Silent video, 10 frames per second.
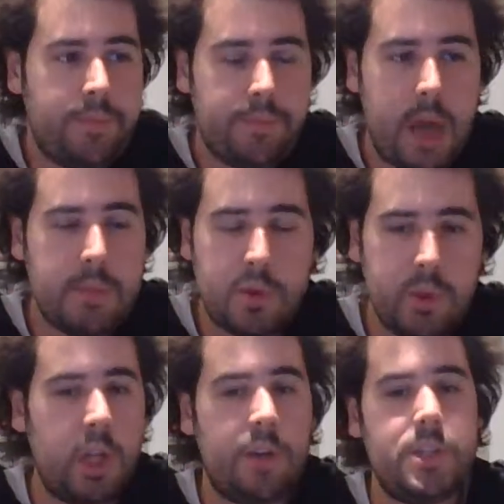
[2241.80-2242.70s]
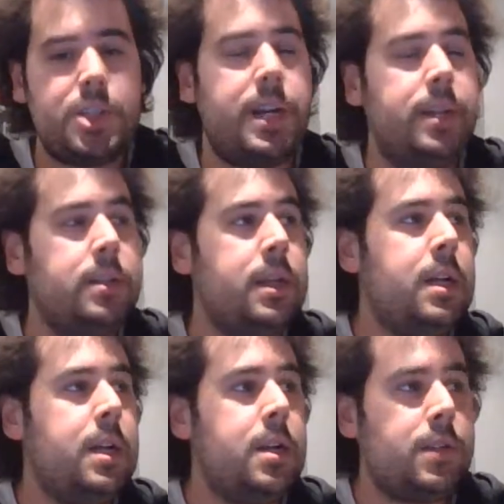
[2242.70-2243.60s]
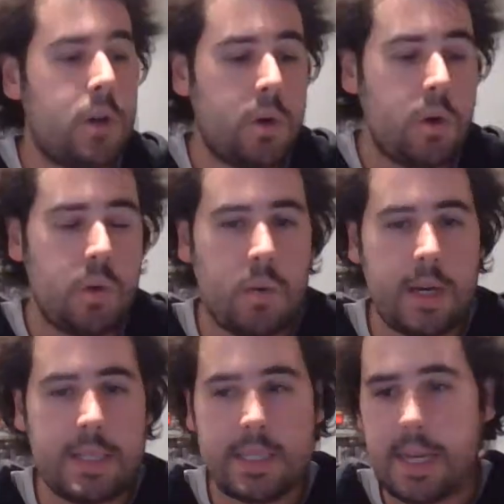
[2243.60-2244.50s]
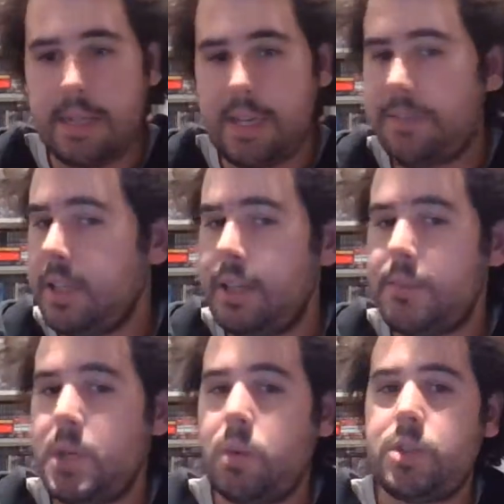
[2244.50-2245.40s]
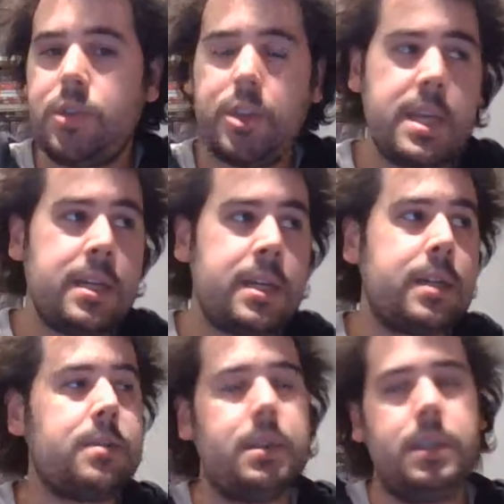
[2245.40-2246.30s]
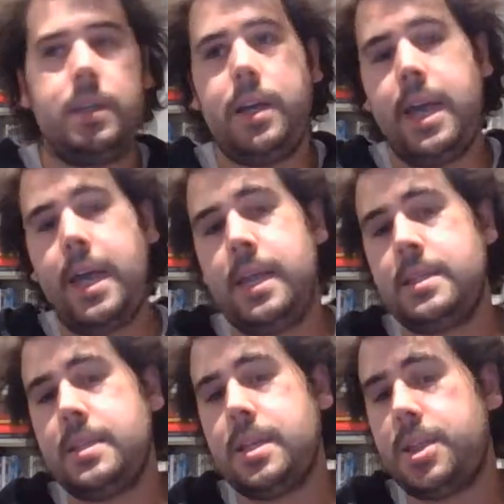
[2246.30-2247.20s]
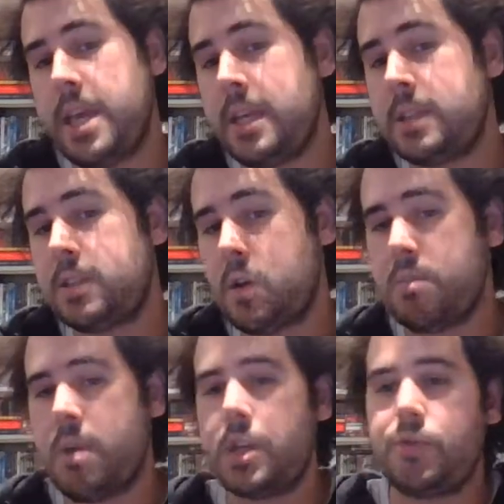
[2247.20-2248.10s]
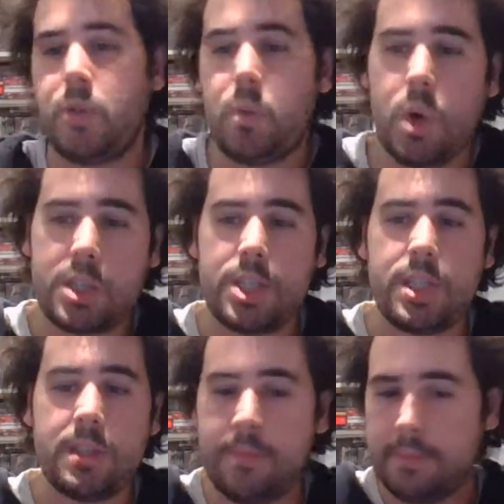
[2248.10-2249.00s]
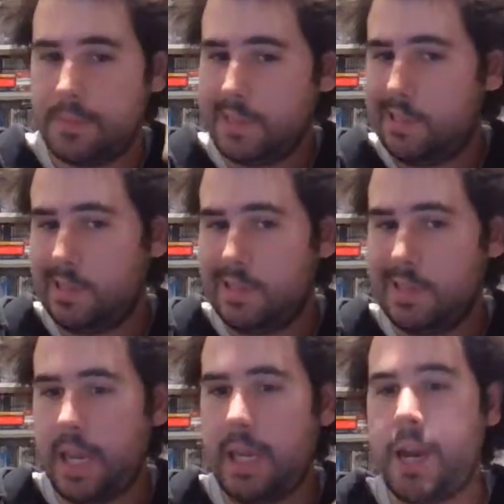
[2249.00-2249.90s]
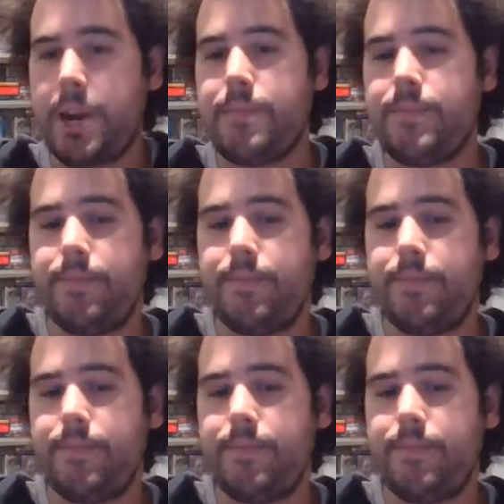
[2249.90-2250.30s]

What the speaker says: absolutely love this channel. So as I said, definitely let me know what you think, and thanks so much for watching. Take care.